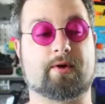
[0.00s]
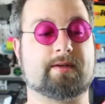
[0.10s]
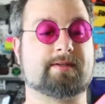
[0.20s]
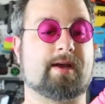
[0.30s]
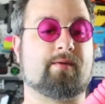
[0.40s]
are
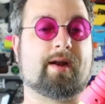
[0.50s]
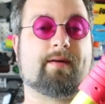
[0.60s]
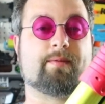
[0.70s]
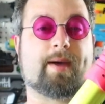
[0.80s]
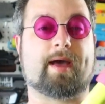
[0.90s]
gonna say right
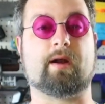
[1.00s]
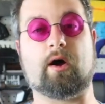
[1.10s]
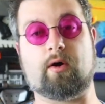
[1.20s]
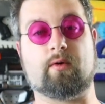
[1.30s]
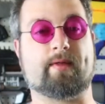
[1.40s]
off the bat,
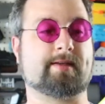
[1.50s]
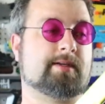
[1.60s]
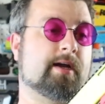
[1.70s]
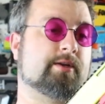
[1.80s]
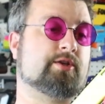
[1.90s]
oh,
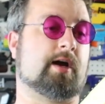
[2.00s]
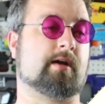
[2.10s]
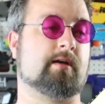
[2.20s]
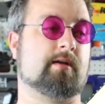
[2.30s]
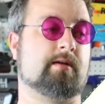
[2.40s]
that's not a
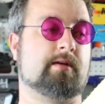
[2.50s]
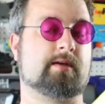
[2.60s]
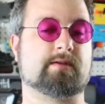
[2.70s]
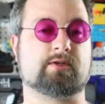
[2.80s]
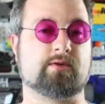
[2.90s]
shotgun, it
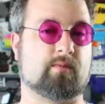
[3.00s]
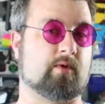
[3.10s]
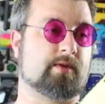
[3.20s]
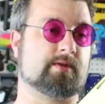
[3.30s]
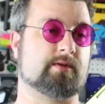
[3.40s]
doesn't shoot
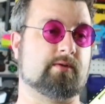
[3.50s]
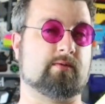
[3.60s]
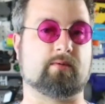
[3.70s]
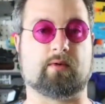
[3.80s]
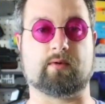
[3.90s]
more than
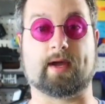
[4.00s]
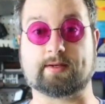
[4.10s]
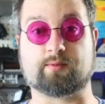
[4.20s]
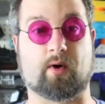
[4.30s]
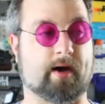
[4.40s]
two. Well,
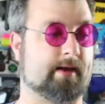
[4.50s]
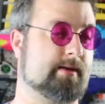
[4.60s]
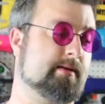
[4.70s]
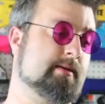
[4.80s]
guess what?